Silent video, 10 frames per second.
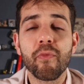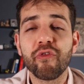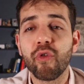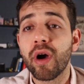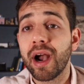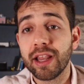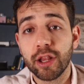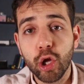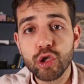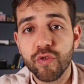for a
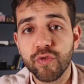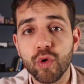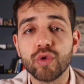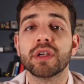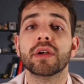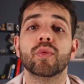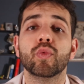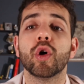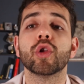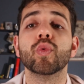lot of users,
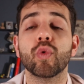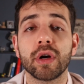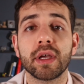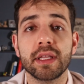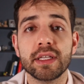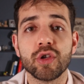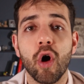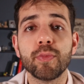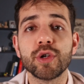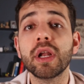will not work this
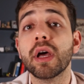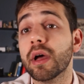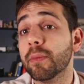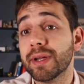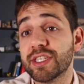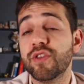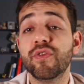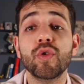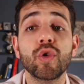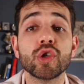option. But
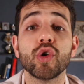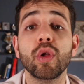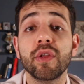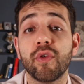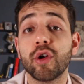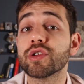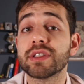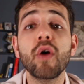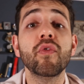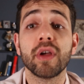if you use only for
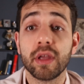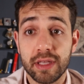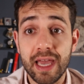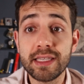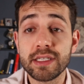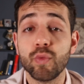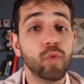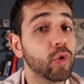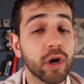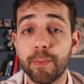yourself, yes, it
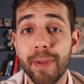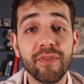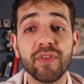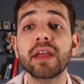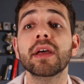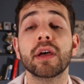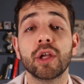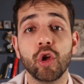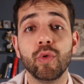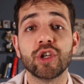will work perfectly,
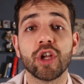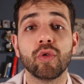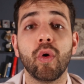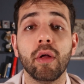no issue at